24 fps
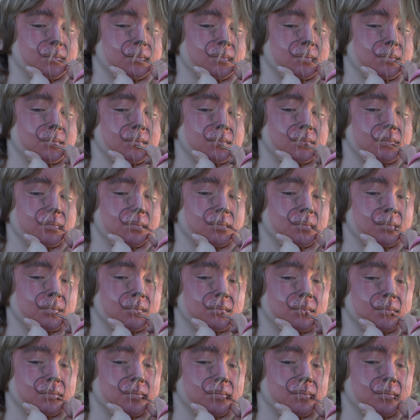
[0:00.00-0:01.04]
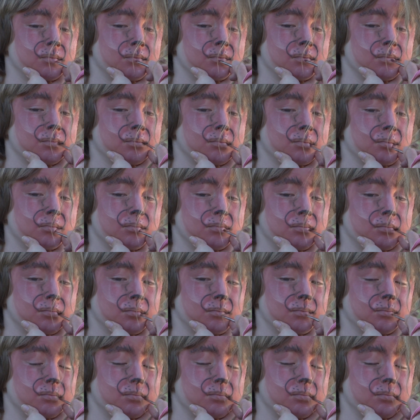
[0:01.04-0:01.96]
(silence)